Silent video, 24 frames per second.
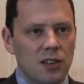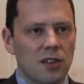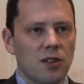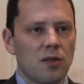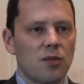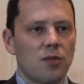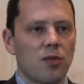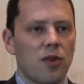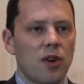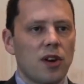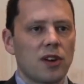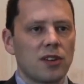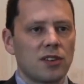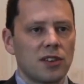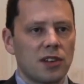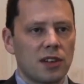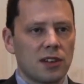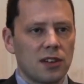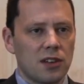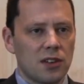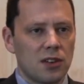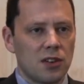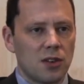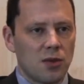they're
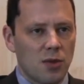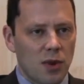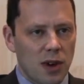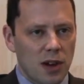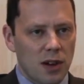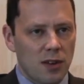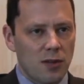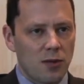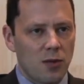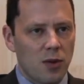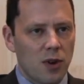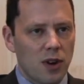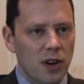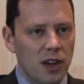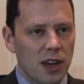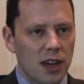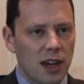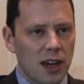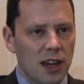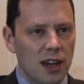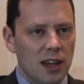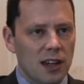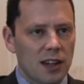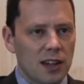embracing the new way of
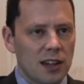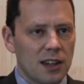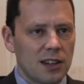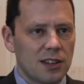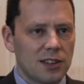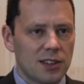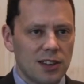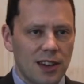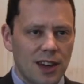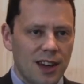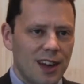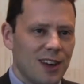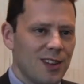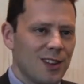working in this